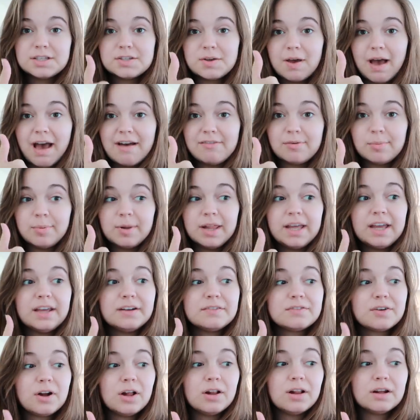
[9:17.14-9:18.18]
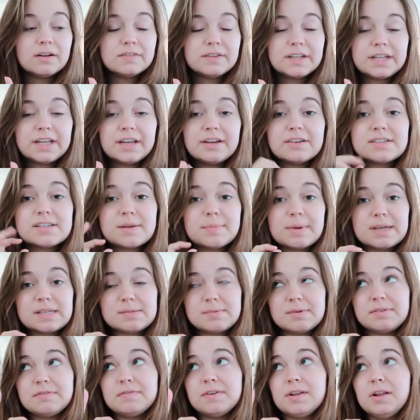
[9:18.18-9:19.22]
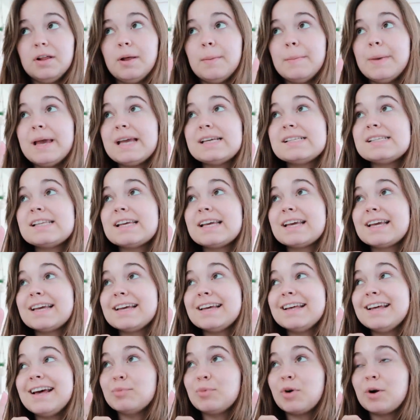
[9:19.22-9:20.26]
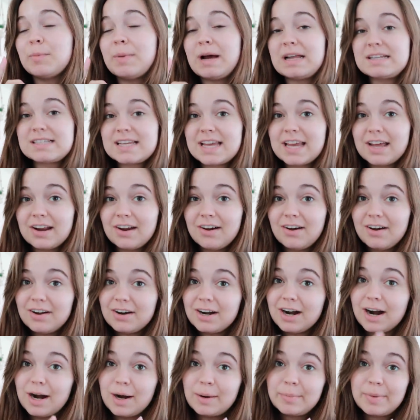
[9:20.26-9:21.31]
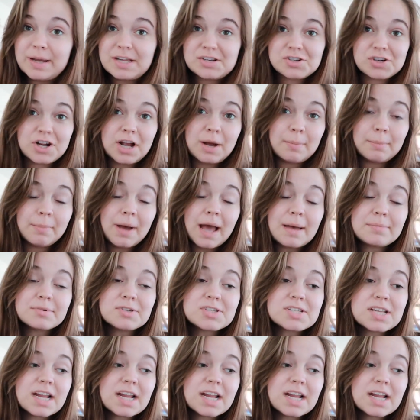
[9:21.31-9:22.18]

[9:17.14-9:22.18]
So I have a plan for all our videos. It makes me feel amazing. We're about to get on our Patreon Bible